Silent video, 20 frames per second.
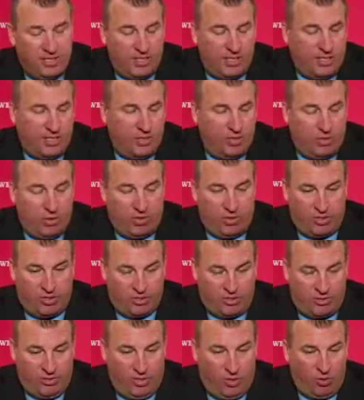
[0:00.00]
uh, whether
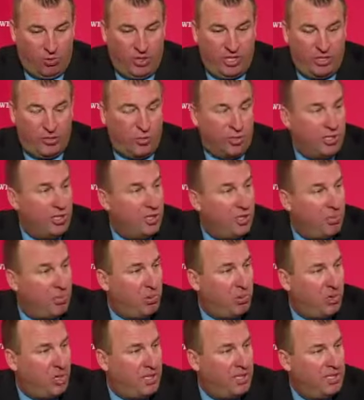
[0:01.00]
it's you know reads within the
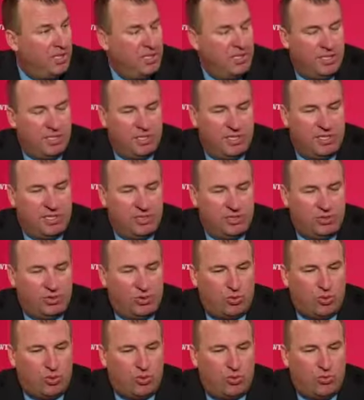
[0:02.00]
play. Uh,
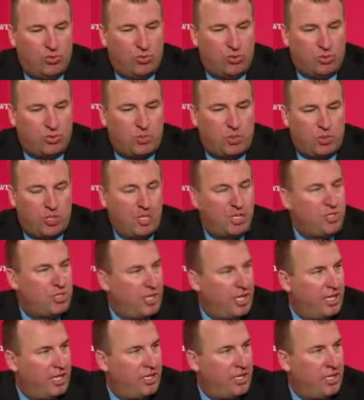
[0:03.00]
Joel's Joel's pretty
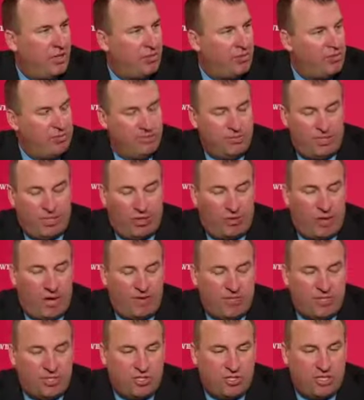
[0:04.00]
educated now. You know,
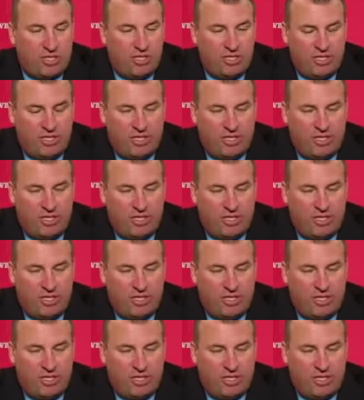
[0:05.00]
obviously